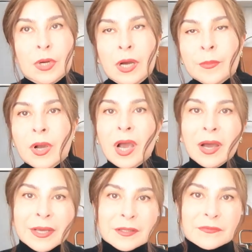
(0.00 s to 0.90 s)
I'm
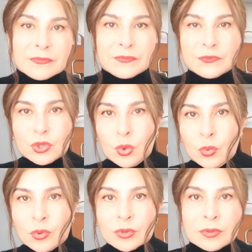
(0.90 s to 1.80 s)
kind of
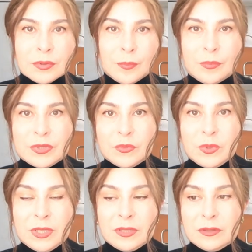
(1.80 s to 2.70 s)
torn
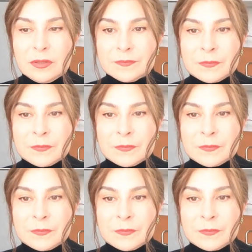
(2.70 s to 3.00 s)
between